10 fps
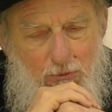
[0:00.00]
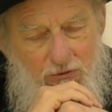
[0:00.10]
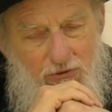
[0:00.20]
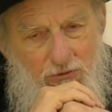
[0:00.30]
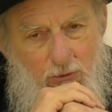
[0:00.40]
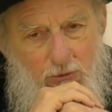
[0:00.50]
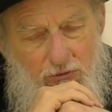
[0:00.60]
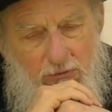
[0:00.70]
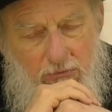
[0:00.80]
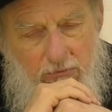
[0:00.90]
person is Jewish
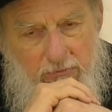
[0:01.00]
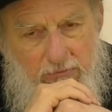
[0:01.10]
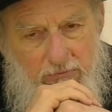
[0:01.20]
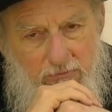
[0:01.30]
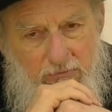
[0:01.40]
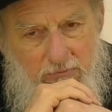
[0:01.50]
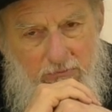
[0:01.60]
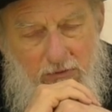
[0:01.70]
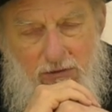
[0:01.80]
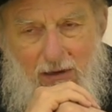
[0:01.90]

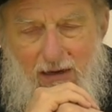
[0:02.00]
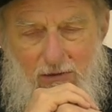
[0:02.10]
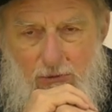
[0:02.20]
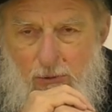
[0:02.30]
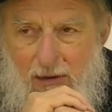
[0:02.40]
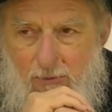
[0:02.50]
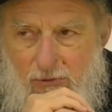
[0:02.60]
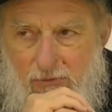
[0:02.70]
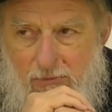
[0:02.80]
by tracking the two cameras.